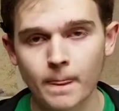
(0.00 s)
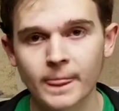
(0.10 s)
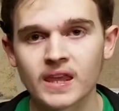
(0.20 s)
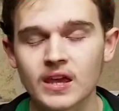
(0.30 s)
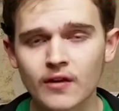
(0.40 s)

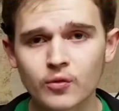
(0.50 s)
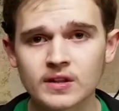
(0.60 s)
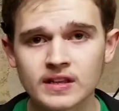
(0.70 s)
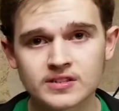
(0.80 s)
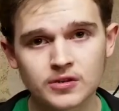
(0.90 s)
You have one of
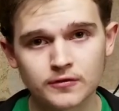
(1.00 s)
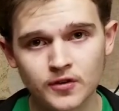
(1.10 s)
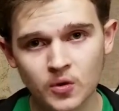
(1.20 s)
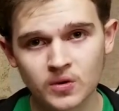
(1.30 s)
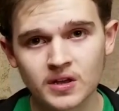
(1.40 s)
these in your
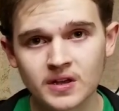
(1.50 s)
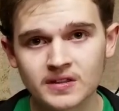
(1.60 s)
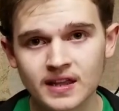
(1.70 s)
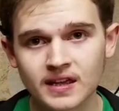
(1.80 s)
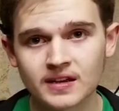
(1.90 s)
phone
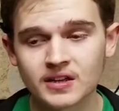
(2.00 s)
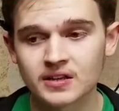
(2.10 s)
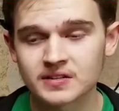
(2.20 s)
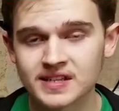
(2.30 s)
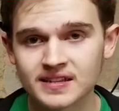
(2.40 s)
that
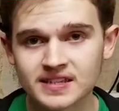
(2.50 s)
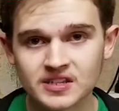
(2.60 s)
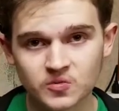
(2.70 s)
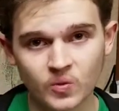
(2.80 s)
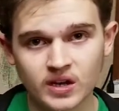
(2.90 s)

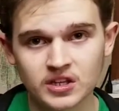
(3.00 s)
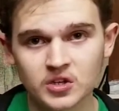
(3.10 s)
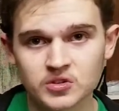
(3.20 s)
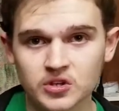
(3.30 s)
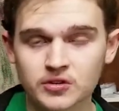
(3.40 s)
senses when
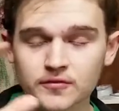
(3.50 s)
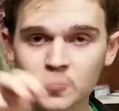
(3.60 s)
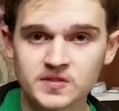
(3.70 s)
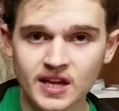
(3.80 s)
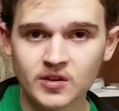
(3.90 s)
you turn your
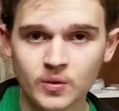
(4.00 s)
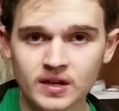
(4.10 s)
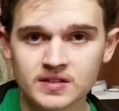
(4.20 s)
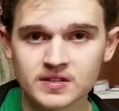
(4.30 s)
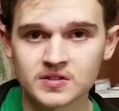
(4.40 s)
phone sideways,